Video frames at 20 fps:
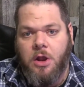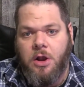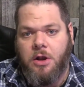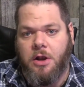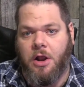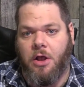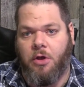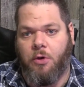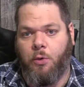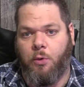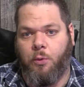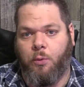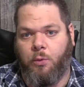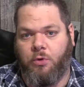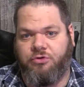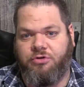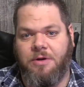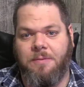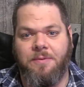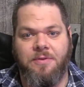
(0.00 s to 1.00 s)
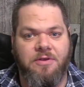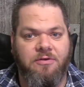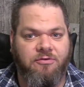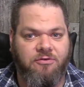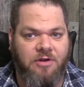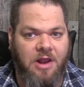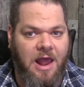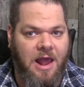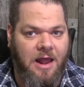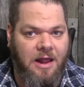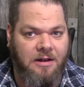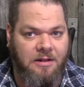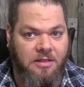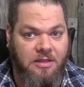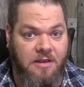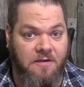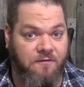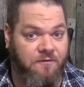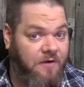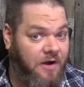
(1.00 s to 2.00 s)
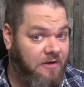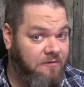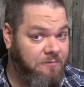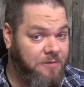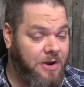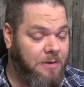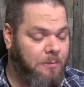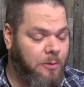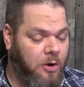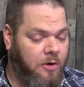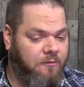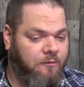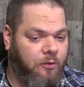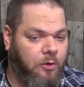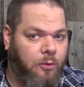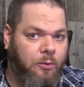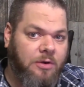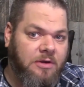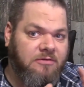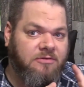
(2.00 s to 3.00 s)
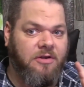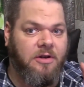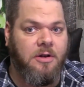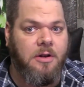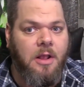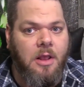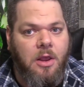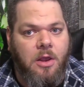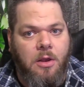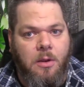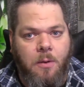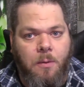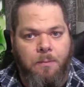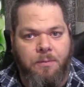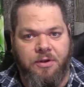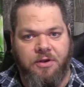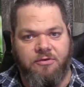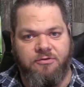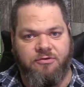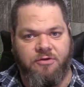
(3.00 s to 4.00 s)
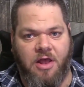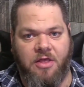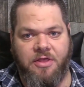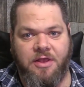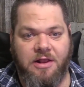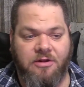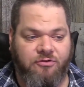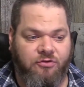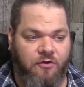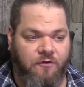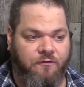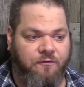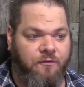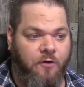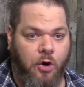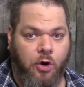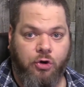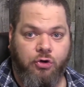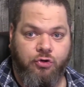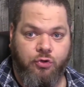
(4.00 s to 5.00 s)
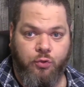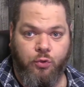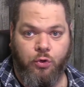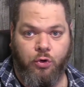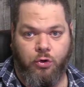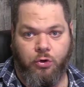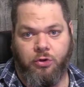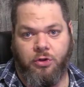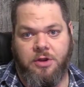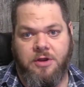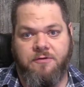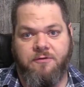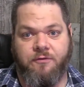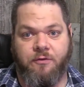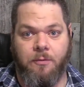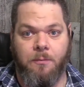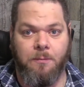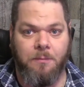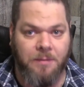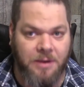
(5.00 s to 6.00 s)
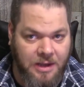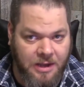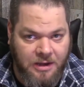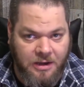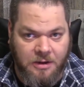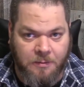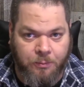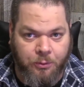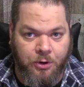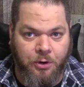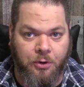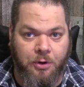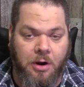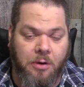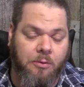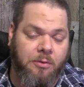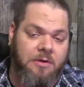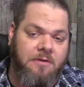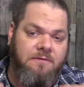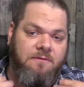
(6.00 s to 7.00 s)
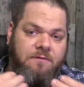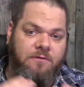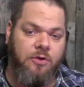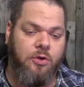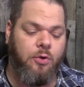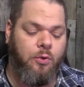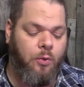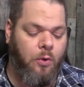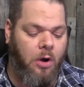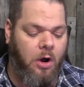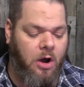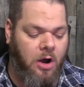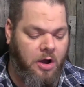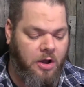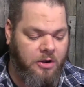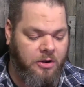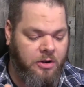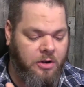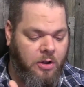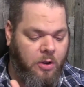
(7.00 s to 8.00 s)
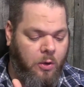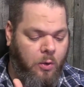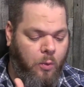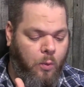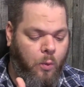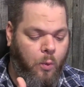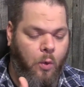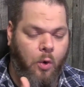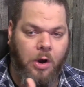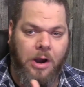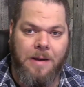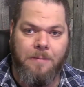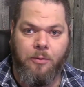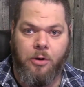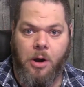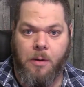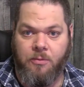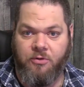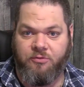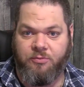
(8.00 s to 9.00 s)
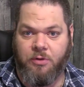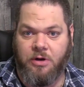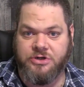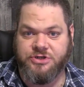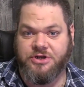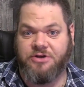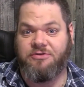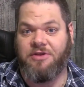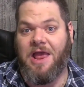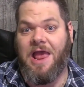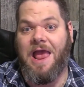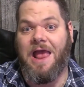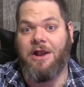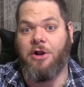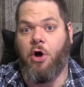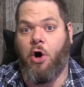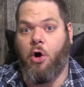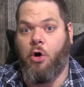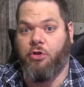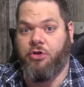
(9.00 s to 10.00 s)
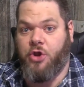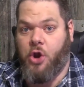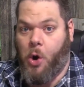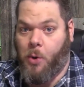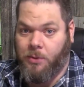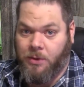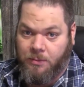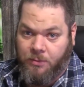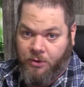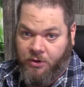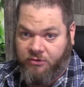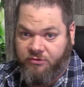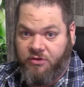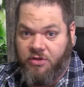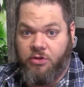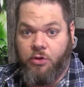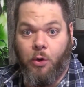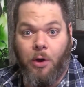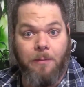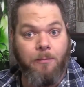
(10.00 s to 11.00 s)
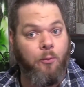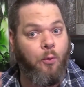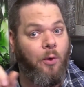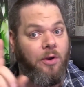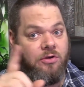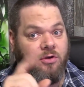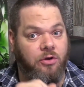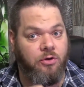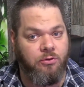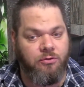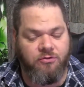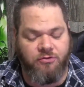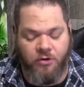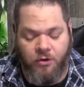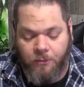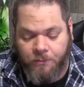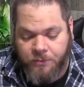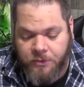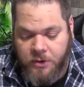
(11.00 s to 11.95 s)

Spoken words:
Now, we're keeping this at the 5-minute mark for a reason, because I think it's far too early for me to put out a review on Warhammer Armies projects and all the army books, though I'm going to do so.